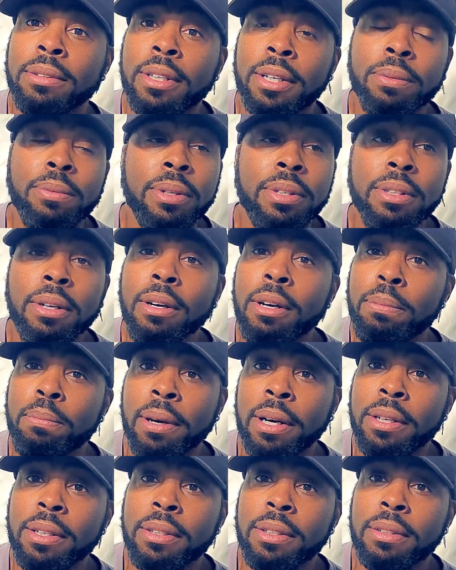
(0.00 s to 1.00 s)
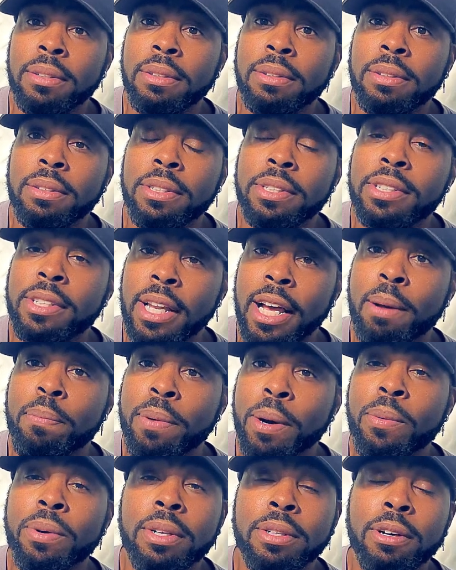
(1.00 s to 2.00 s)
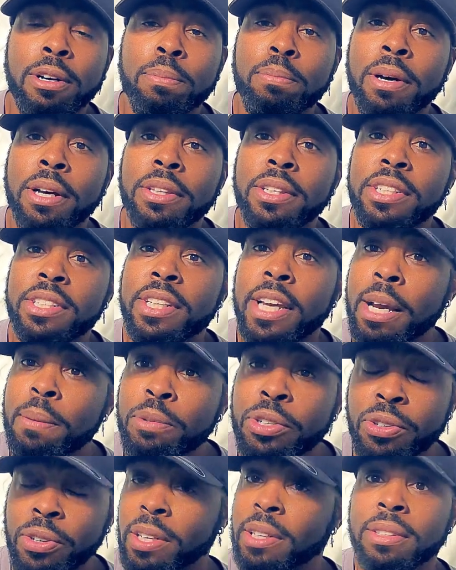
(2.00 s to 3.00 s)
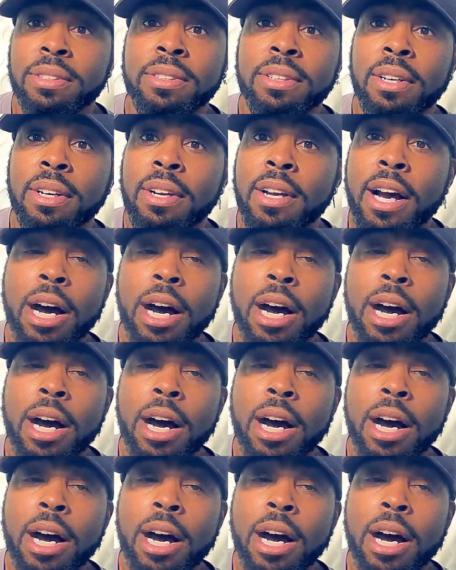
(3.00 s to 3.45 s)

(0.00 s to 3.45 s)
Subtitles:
the slap. I want to talk about these chemtrails.